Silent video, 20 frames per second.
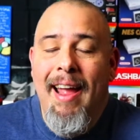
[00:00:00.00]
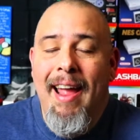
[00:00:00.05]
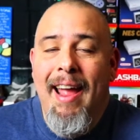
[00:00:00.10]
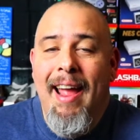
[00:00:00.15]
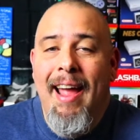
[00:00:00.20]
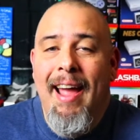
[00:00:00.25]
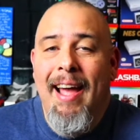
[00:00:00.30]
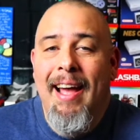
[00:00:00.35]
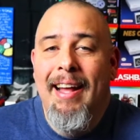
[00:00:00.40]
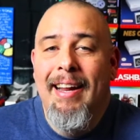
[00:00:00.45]

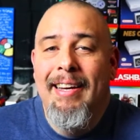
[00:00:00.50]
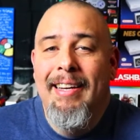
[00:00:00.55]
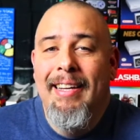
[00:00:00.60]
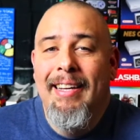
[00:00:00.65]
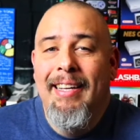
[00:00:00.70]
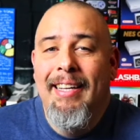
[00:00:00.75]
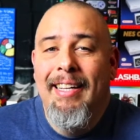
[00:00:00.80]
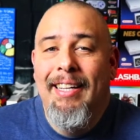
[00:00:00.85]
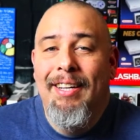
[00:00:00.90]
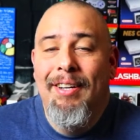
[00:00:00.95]
And
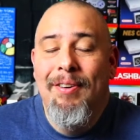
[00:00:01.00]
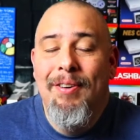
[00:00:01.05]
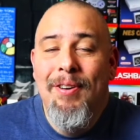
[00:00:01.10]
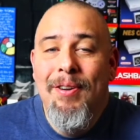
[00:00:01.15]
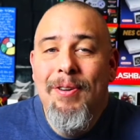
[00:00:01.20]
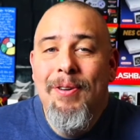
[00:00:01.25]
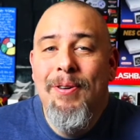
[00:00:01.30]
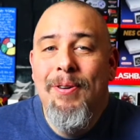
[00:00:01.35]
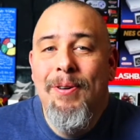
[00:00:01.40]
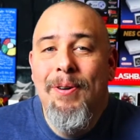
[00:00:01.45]
you
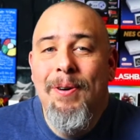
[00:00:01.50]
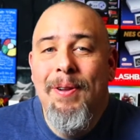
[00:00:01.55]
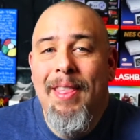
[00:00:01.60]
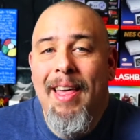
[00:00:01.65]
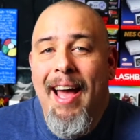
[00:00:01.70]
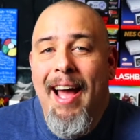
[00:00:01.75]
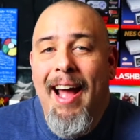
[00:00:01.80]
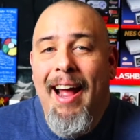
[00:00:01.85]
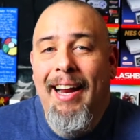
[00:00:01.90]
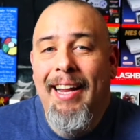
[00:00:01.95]
knew
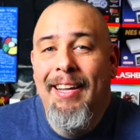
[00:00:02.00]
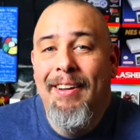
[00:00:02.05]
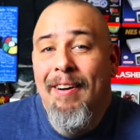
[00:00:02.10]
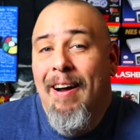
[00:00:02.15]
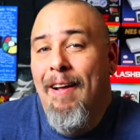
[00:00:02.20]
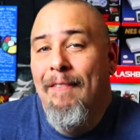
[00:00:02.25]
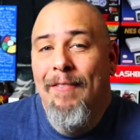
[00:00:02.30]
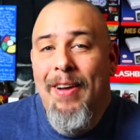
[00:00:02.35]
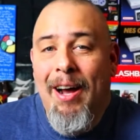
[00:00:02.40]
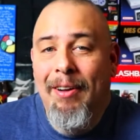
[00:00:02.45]
that you
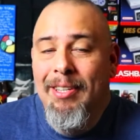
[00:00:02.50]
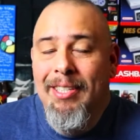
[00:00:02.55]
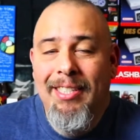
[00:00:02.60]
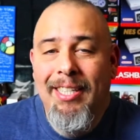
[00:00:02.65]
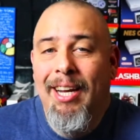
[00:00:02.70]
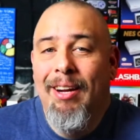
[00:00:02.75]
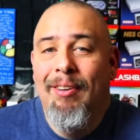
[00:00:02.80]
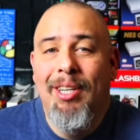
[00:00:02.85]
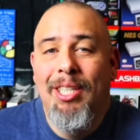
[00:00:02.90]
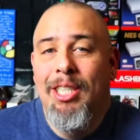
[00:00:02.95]
had found a
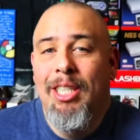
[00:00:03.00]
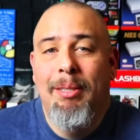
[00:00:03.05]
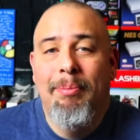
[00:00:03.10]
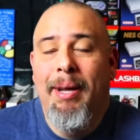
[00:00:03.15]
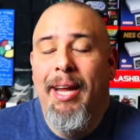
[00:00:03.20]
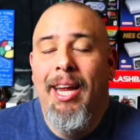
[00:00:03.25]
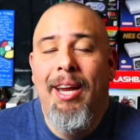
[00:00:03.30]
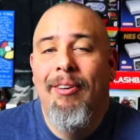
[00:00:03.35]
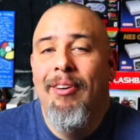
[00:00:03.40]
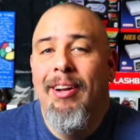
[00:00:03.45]
secret just
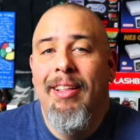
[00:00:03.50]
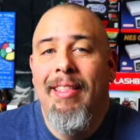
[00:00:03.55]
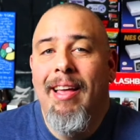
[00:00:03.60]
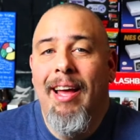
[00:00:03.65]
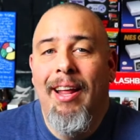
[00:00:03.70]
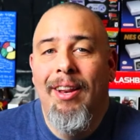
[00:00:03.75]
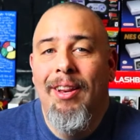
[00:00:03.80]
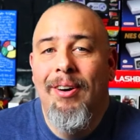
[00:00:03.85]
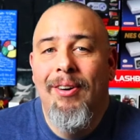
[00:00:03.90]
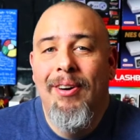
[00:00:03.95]
by hearing
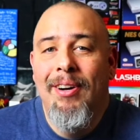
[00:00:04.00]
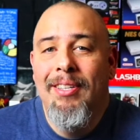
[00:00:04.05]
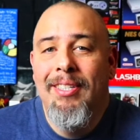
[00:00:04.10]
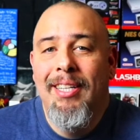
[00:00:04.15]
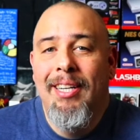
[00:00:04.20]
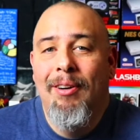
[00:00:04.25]
that noise.